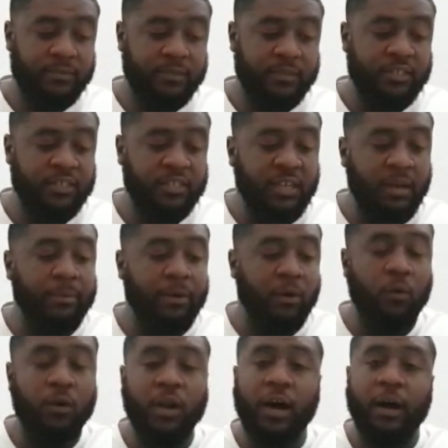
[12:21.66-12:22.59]
to sum it
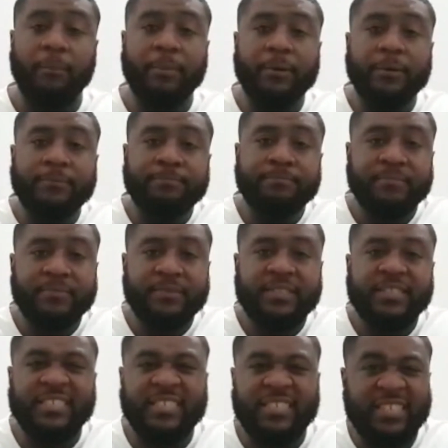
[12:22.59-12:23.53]
all up,
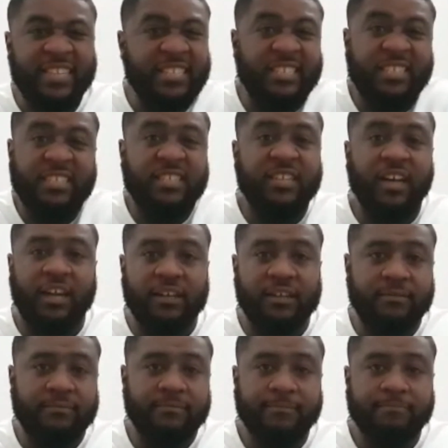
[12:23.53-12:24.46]
the season's done.
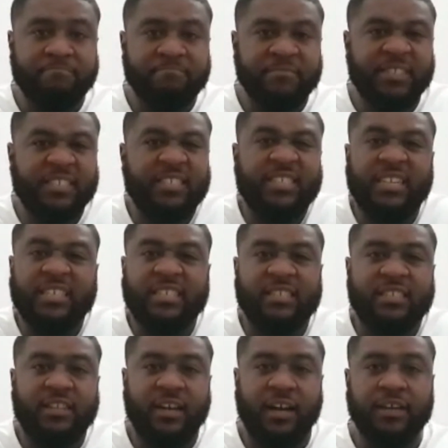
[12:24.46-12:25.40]
The
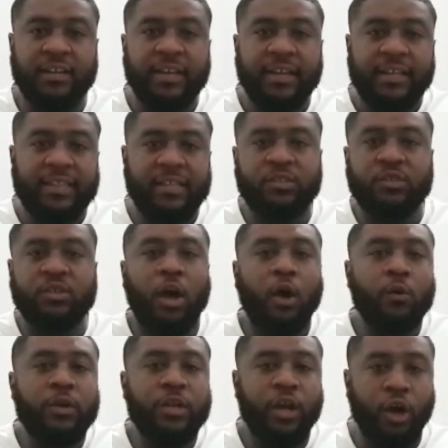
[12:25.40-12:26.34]
season's done. This is
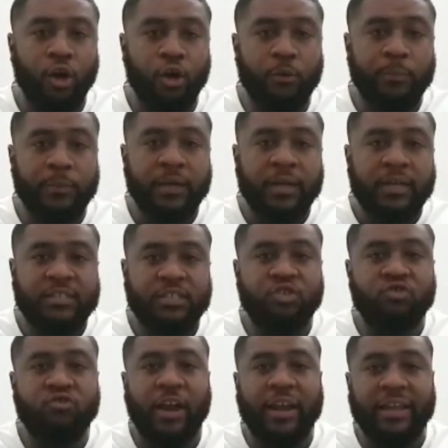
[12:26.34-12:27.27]
our only hope to
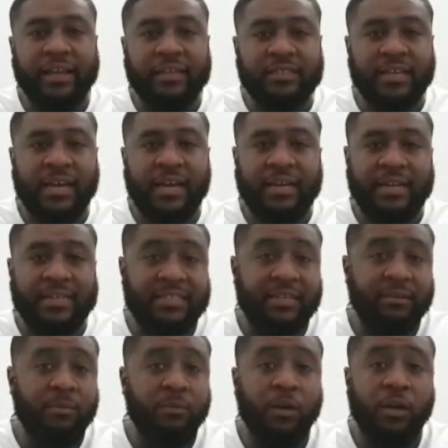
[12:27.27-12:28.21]
try and get something. I
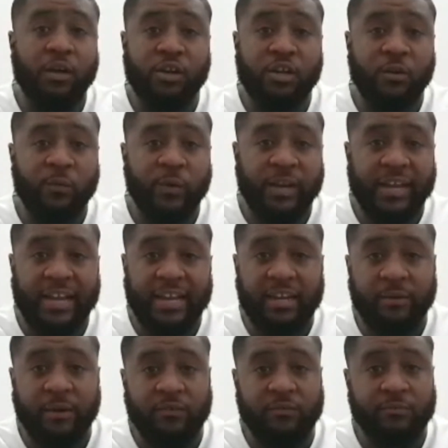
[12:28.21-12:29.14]
said we weren't going to win it
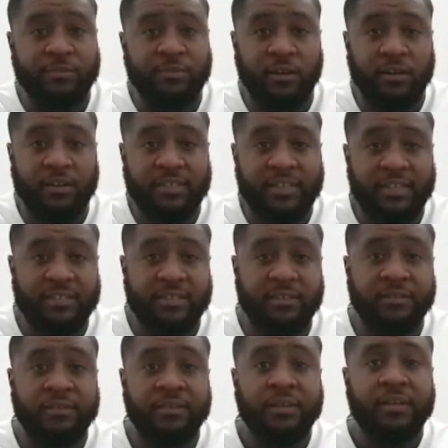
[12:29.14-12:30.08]
anyway from the start of the
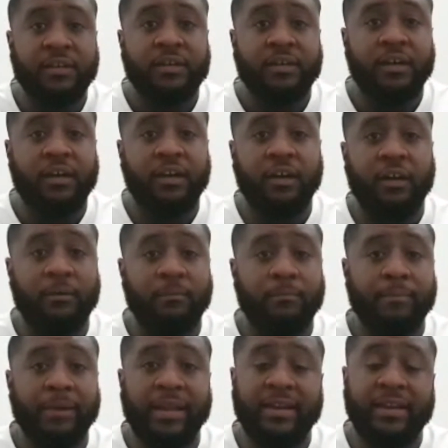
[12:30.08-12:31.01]
season.
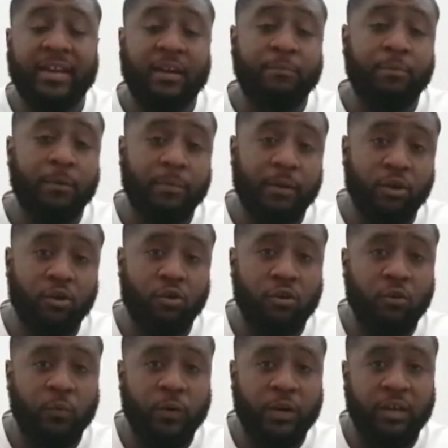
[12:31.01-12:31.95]
Man United probably
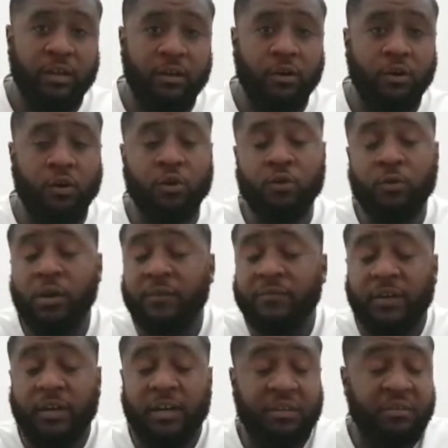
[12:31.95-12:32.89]
going to win it, or
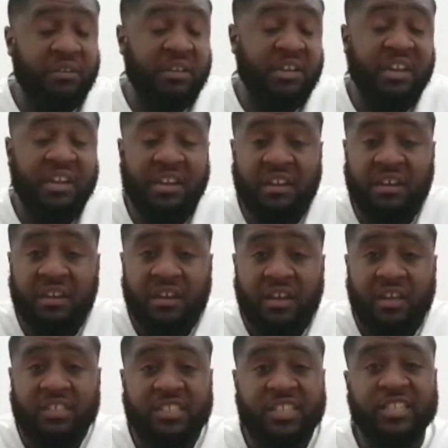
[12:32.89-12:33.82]
whoever, I don't care.
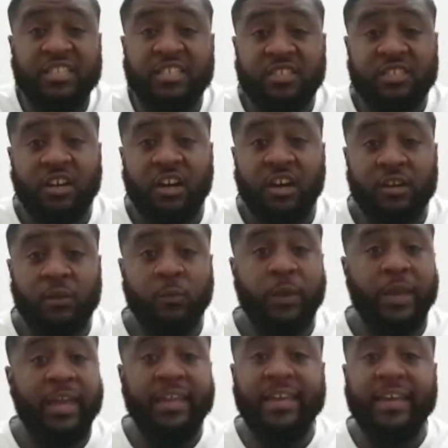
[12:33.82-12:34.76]
Season's done.
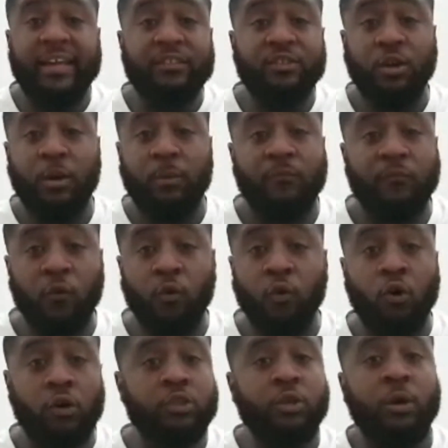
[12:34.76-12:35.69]
We ain't getting top
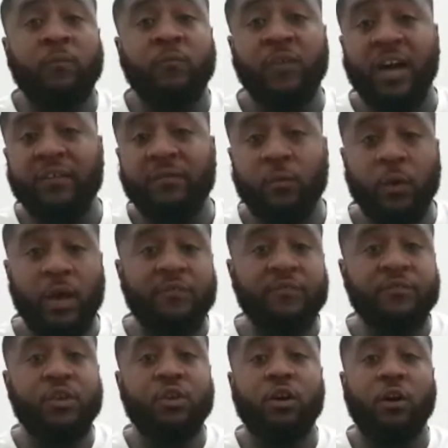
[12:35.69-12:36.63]
4 or top 5 or
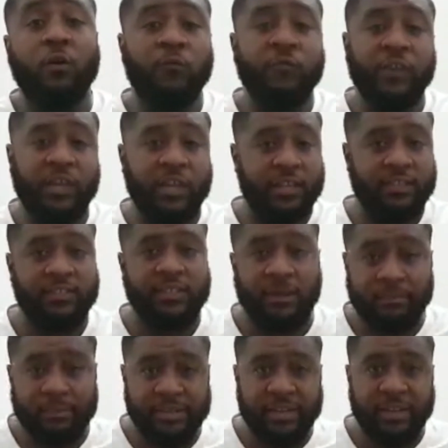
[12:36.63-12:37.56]
whatever you lot think is
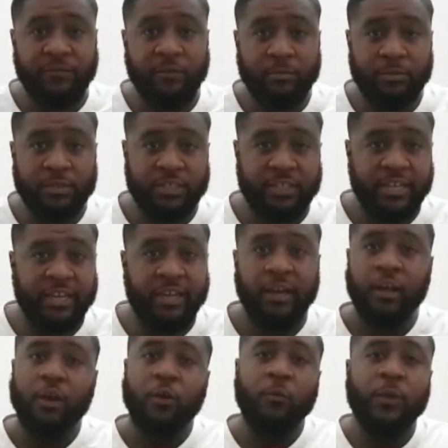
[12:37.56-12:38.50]
Champions League football this year.
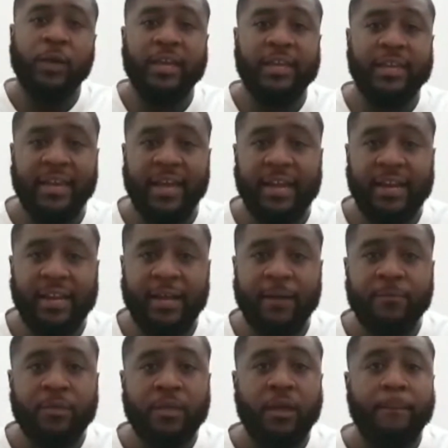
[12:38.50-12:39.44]
We ain't getting
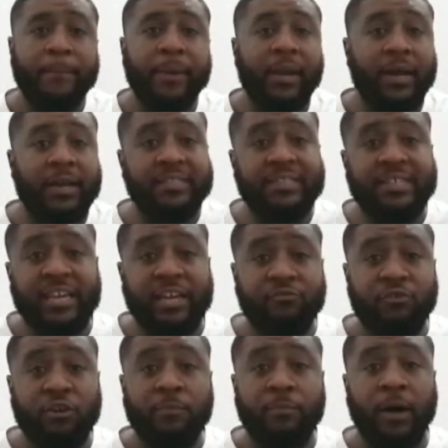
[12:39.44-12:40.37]
it. We're lucky to get
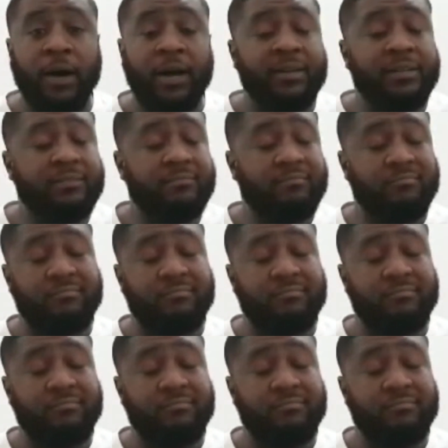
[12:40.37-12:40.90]
Europa, and the